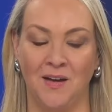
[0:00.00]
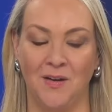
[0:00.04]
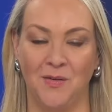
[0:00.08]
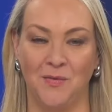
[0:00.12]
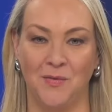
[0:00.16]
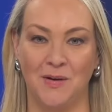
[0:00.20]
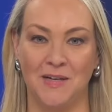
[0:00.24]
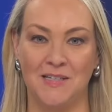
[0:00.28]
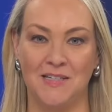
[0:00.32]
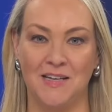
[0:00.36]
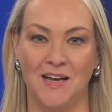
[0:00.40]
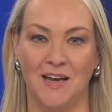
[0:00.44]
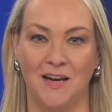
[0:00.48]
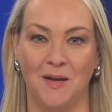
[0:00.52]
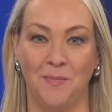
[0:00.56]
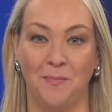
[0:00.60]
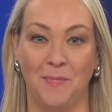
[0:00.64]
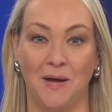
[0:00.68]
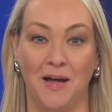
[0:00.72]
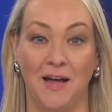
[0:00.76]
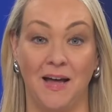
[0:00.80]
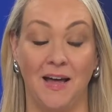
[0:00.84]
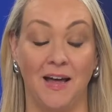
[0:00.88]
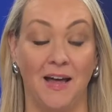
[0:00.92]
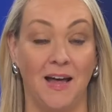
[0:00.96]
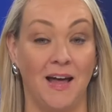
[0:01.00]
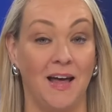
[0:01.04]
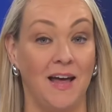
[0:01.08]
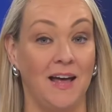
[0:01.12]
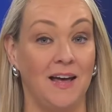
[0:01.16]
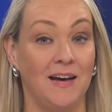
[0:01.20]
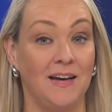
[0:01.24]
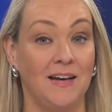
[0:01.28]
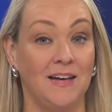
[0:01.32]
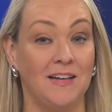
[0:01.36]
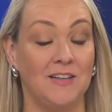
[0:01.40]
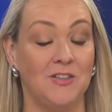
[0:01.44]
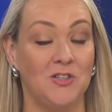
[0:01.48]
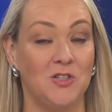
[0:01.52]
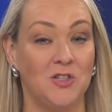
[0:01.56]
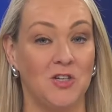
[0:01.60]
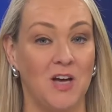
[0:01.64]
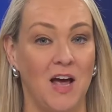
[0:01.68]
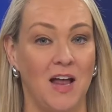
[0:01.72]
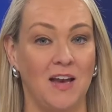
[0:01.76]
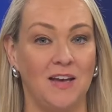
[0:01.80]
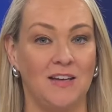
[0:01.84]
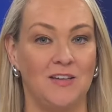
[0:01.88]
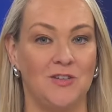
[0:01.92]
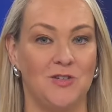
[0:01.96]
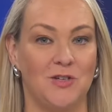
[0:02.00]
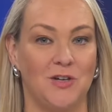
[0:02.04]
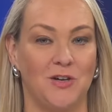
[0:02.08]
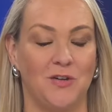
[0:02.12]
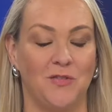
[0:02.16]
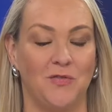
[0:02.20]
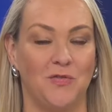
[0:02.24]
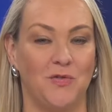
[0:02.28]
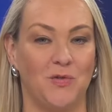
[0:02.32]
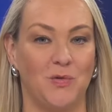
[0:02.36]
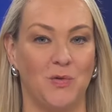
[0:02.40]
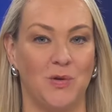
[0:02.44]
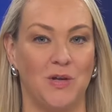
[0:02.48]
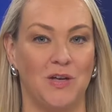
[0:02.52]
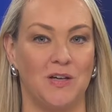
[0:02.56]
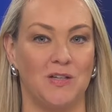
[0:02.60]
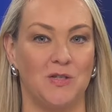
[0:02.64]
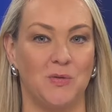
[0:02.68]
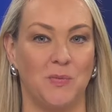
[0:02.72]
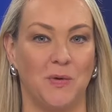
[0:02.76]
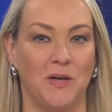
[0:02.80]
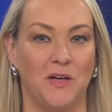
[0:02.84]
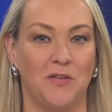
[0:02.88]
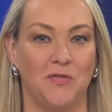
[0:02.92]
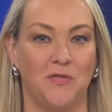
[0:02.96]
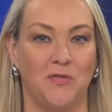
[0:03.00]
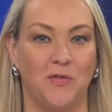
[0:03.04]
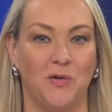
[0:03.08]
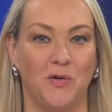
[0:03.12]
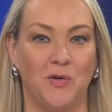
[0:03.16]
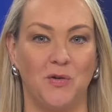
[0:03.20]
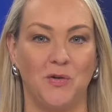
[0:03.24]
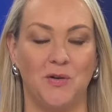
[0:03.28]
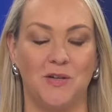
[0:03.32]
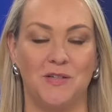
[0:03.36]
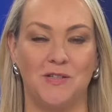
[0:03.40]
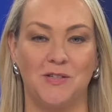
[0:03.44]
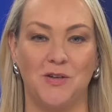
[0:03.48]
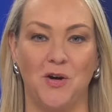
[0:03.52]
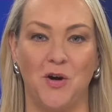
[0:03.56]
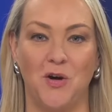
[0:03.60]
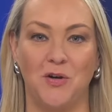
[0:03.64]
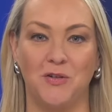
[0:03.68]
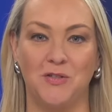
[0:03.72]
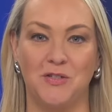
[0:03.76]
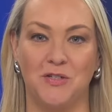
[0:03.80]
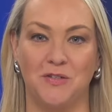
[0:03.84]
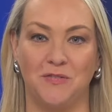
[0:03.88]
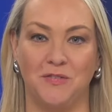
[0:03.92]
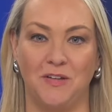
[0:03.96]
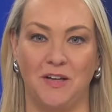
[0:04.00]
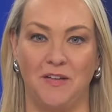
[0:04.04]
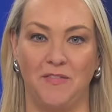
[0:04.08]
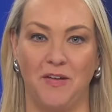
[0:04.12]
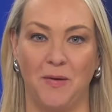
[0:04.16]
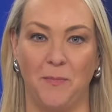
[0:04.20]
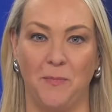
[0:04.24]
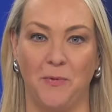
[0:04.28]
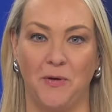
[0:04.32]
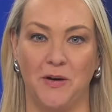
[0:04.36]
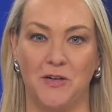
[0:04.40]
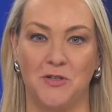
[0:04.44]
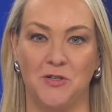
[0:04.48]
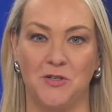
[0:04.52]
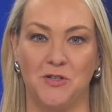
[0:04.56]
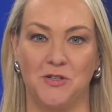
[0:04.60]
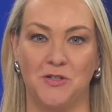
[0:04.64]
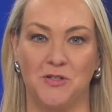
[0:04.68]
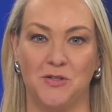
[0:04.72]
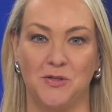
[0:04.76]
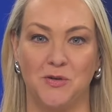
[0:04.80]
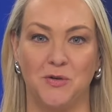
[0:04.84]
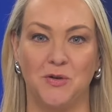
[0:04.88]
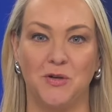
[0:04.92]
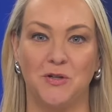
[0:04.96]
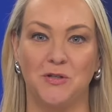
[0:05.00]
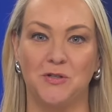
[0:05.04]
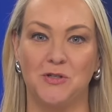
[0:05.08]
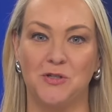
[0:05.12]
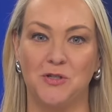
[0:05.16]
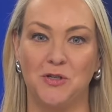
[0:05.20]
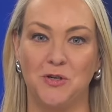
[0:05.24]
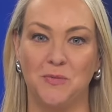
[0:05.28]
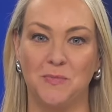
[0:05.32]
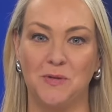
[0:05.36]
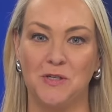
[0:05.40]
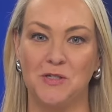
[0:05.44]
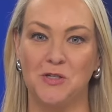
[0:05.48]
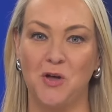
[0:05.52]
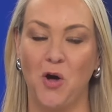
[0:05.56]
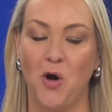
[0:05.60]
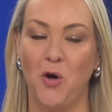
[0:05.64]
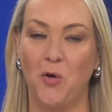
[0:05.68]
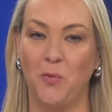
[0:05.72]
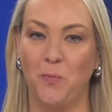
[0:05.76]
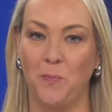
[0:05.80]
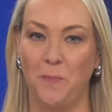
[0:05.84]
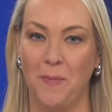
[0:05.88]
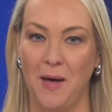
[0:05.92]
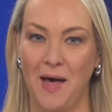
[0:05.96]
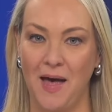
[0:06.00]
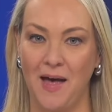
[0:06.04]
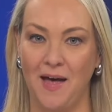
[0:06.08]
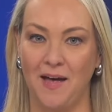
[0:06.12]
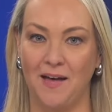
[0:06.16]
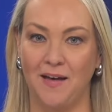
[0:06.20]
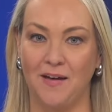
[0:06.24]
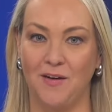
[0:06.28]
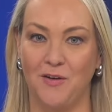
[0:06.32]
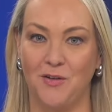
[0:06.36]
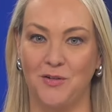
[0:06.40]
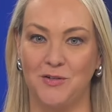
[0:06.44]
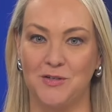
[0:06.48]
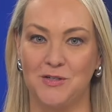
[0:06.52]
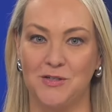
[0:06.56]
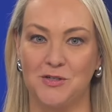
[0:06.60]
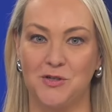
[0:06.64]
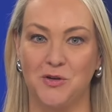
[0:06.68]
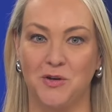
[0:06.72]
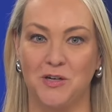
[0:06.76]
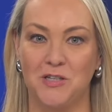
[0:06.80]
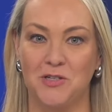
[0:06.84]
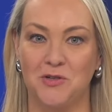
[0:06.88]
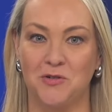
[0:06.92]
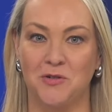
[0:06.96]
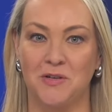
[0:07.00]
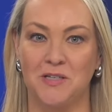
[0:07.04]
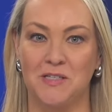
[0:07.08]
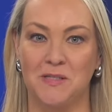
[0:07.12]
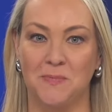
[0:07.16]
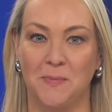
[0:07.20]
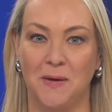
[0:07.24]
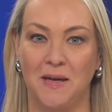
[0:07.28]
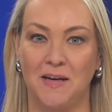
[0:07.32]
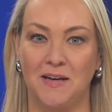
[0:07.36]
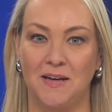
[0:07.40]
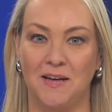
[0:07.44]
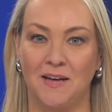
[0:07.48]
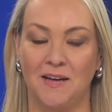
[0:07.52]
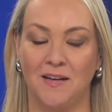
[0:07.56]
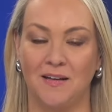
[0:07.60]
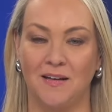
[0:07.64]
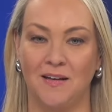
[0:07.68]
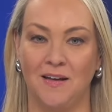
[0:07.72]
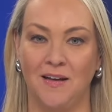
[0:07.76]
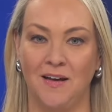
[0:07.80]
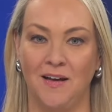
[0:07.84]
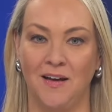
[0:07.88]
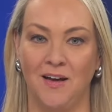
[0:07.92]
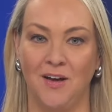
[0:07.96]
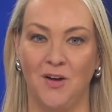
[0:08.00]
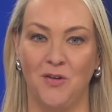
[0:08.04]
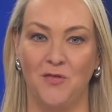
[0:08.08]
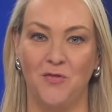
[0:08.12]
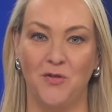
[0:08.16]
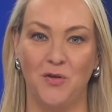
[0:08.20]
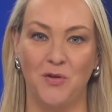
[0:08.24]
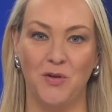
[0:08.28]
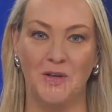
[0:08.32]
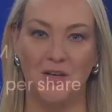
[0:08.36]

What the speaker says: Retailer Myer had a challenging full year 24 as cost of living pressures saw consumers hold back on discretionary spending. Full